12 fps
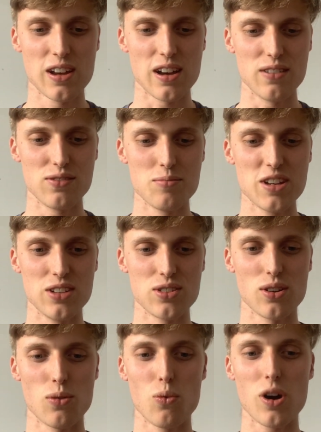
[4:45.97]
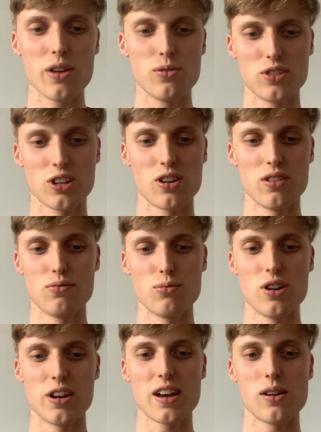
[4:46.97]
And for me, it took a while to kind of
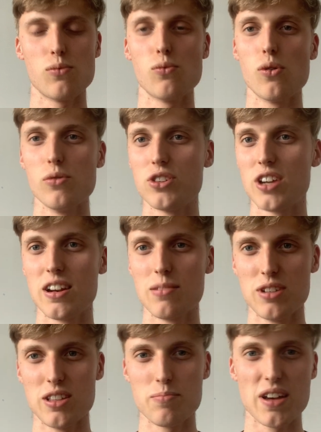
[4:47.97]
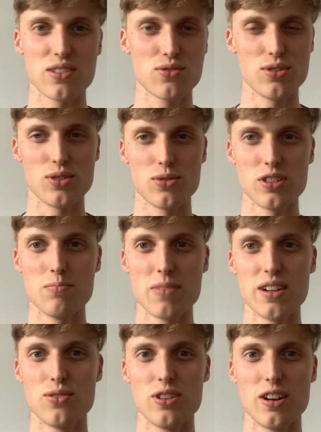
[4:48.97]
work out what was getting me the best results in
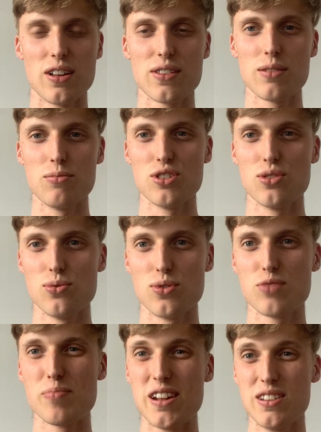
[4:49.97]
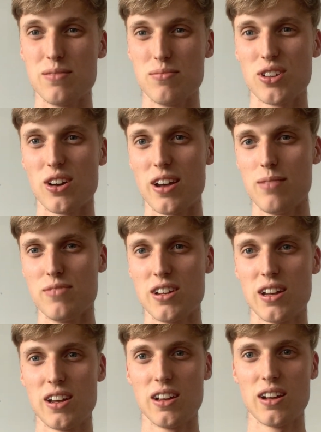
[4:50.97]
Mandarin. And I think we should all spend some time
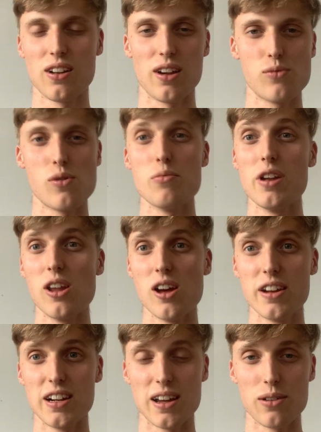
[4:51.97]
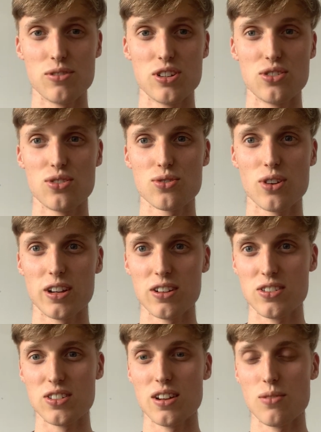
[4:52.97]
like when we're learning languages, to try and
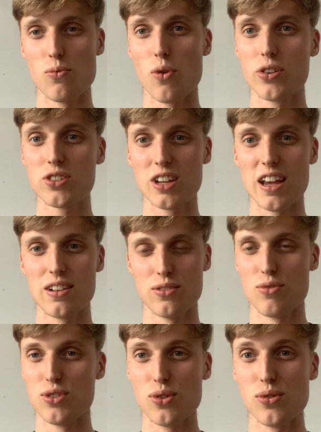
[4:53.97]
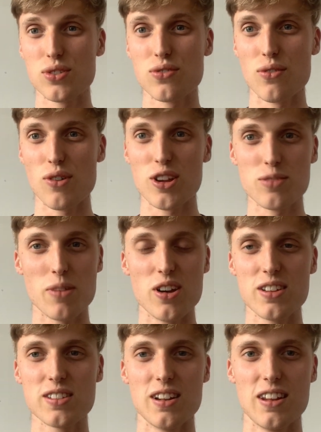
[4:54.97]
consider what's getting the results for us
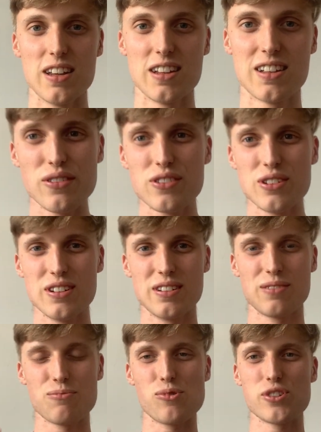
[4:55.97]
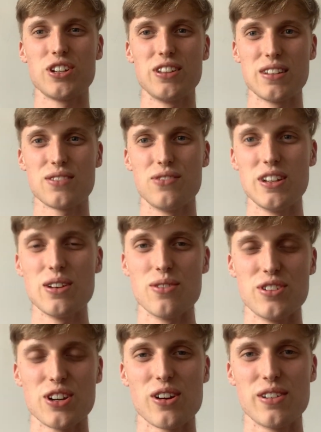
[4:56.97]
personally. If you're watching this video
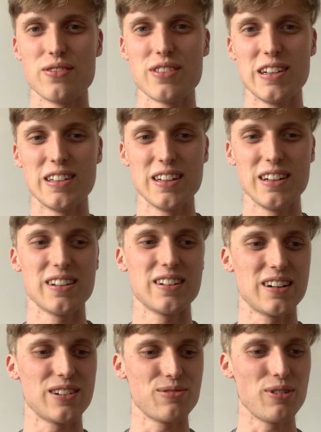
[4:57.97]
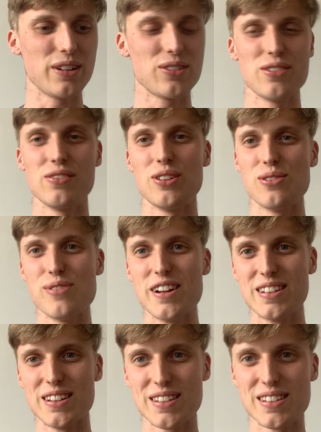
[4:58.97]
and you're kind of thinking, oh, well, I don't even know where
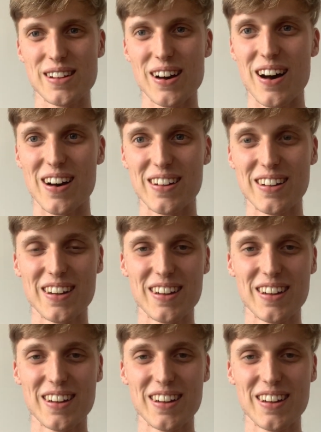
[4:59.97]
to start.